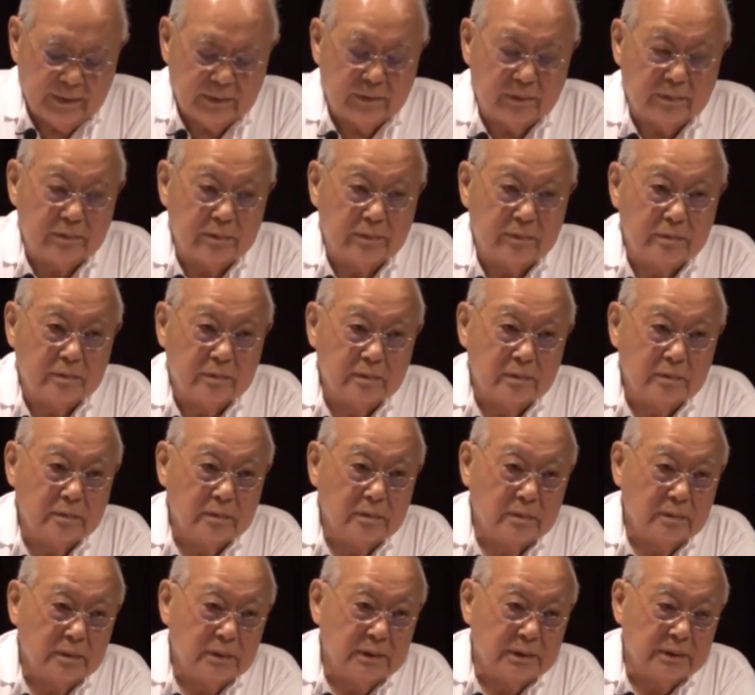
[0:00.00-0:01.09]
to
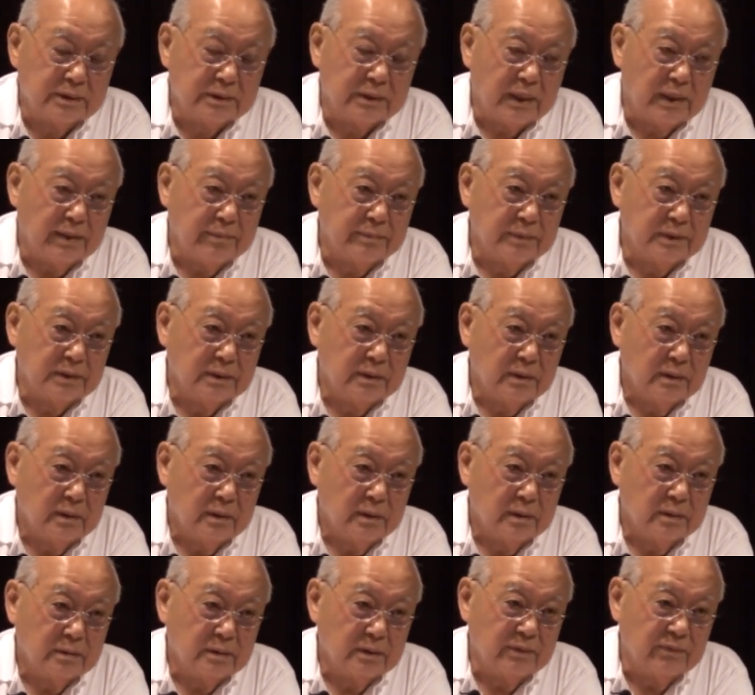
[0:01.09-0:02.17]
examine
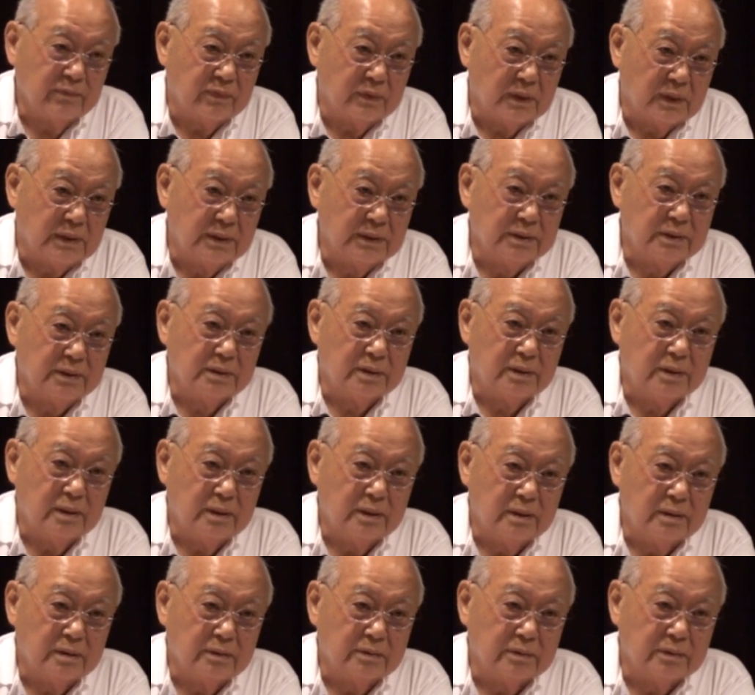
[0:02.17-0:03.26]
the
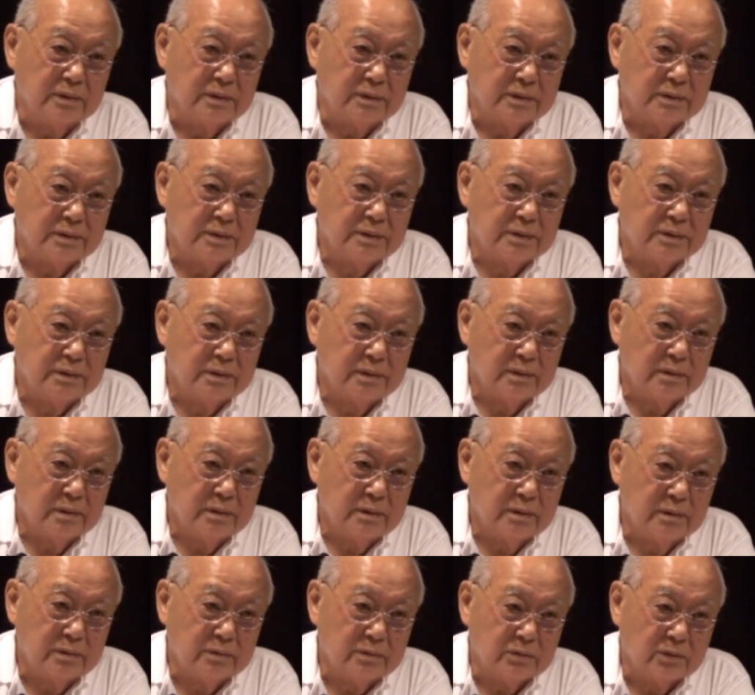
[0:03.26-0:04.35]
validity of this
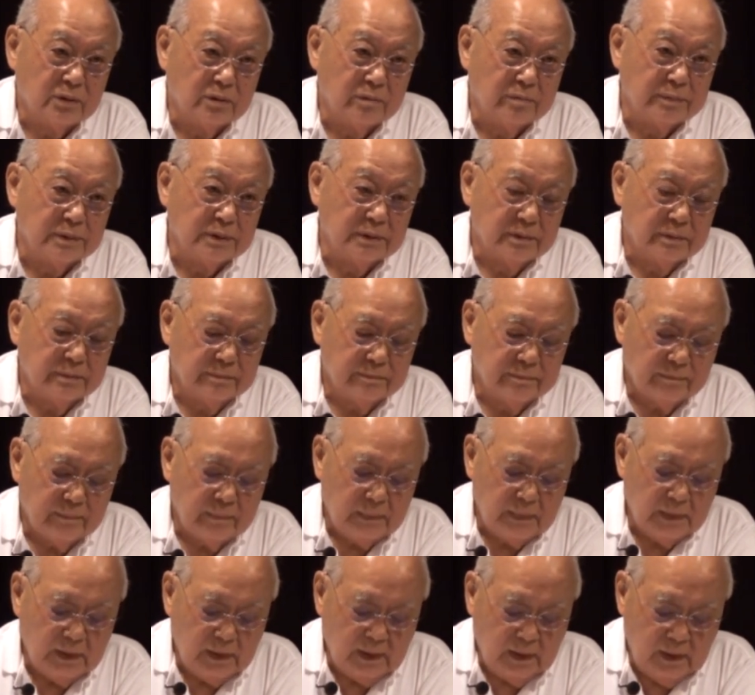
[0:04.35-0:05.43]
in German,
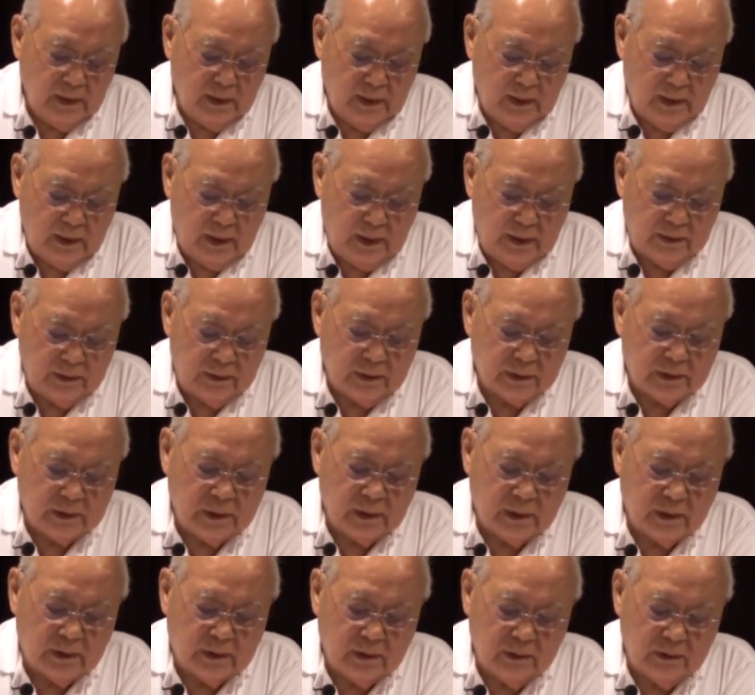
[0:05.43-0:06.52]
and their
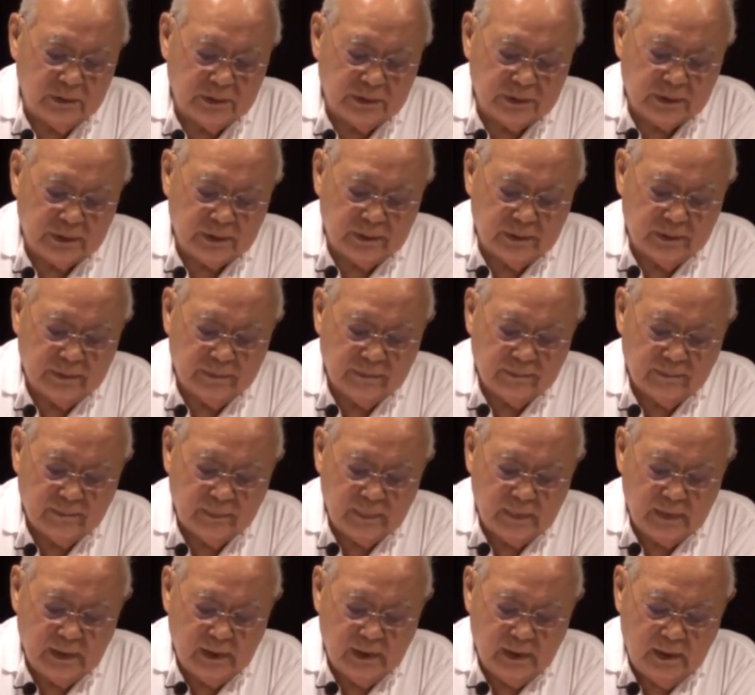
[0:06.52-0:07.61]
conclusion
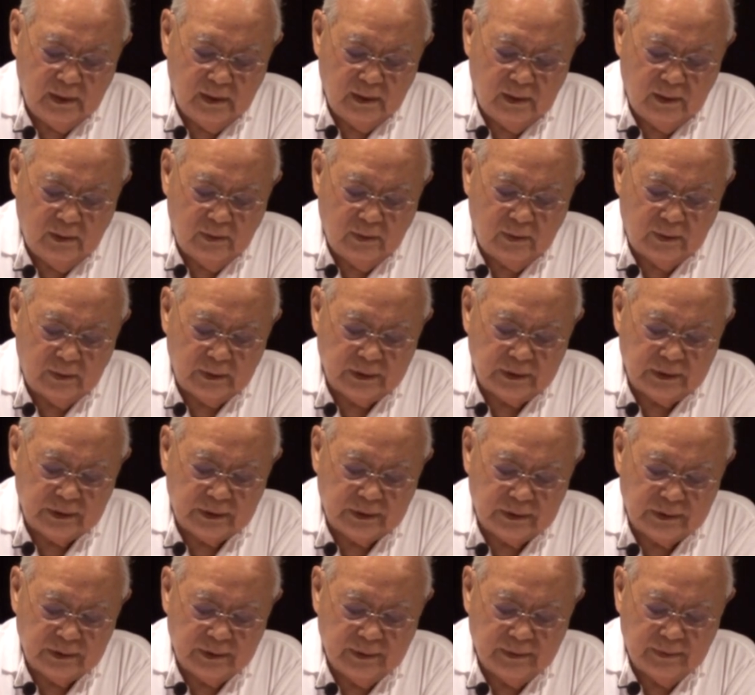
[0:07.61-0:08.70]

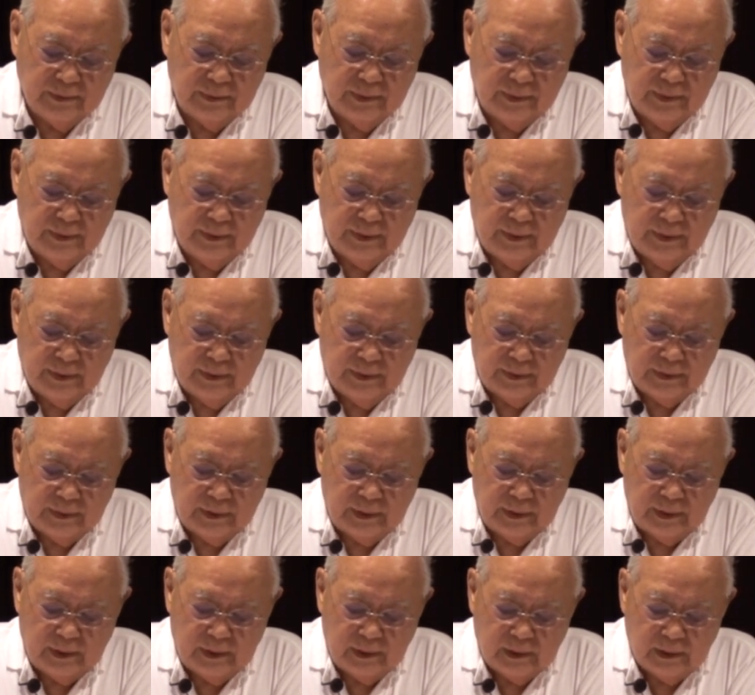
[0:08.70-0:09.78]
was
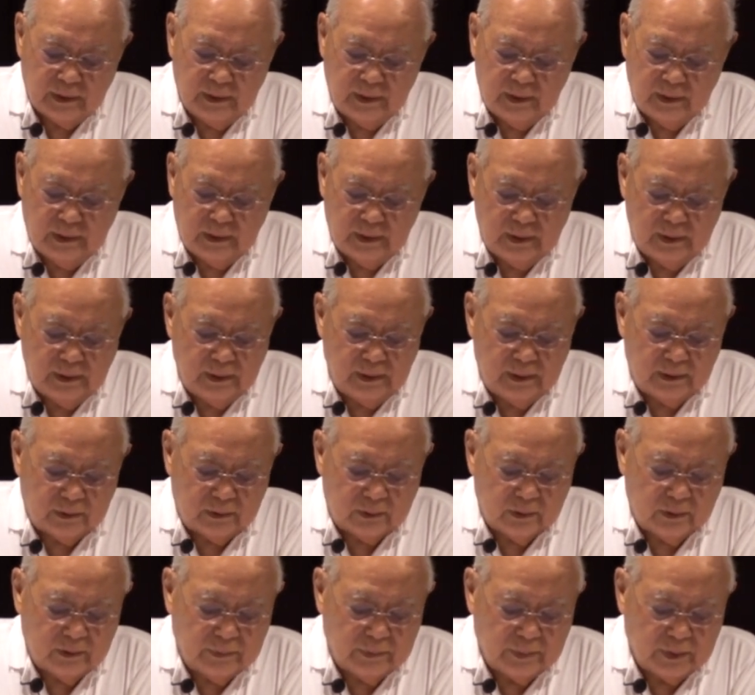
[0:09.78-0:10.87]
the
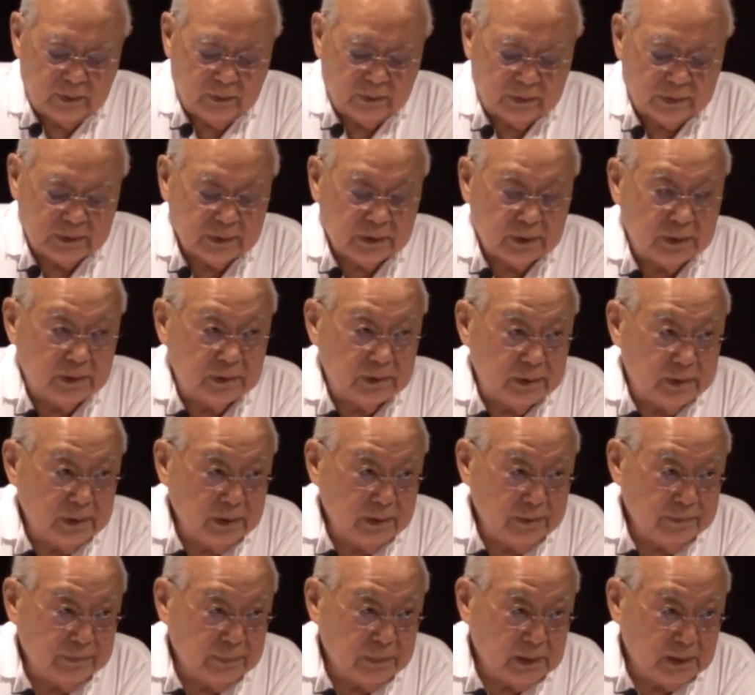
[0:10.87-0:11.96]
internment was
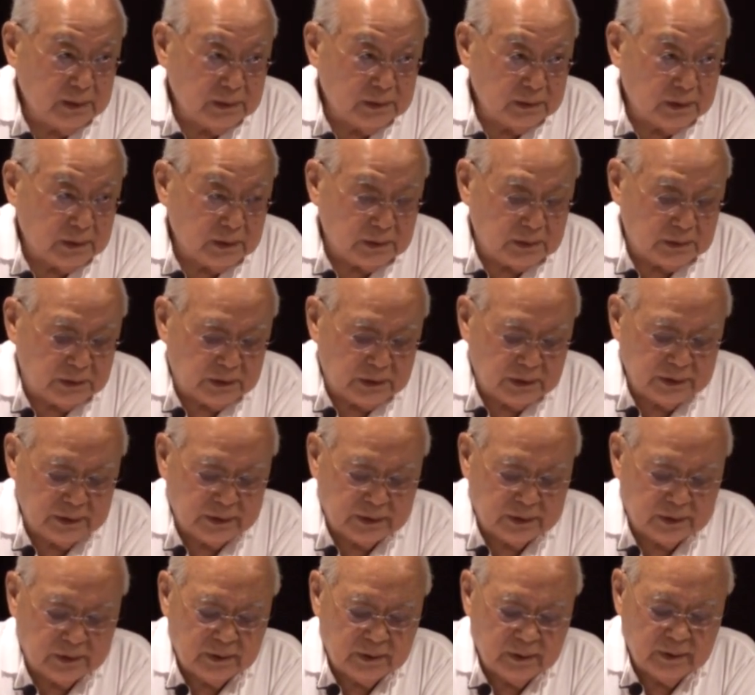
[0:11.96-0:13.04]
condemned as
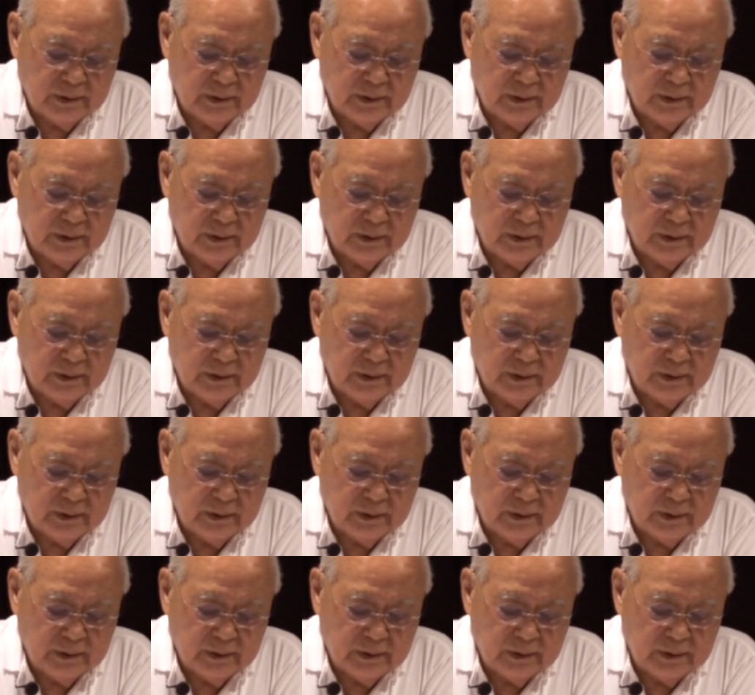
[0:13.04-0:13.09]
unjust,